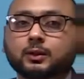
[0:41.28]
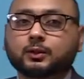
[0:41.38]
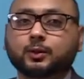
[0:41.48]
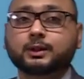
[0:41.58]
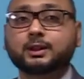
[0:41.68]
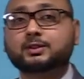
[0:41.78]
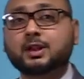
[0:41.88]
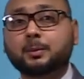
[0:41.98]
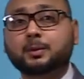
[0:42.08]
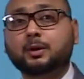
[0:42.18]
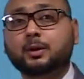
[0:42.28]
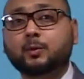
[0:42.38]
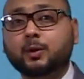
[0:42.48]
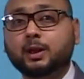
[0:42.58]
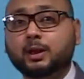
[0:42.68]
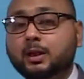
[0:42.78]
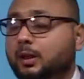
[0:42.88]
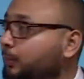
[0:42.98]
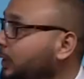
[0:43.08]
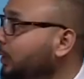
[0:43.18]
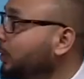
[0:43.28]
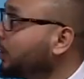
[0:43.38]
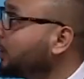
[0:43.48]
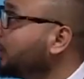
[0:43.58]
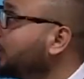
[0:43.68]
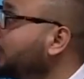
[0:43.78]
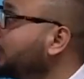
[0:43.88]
So in this chapter we will look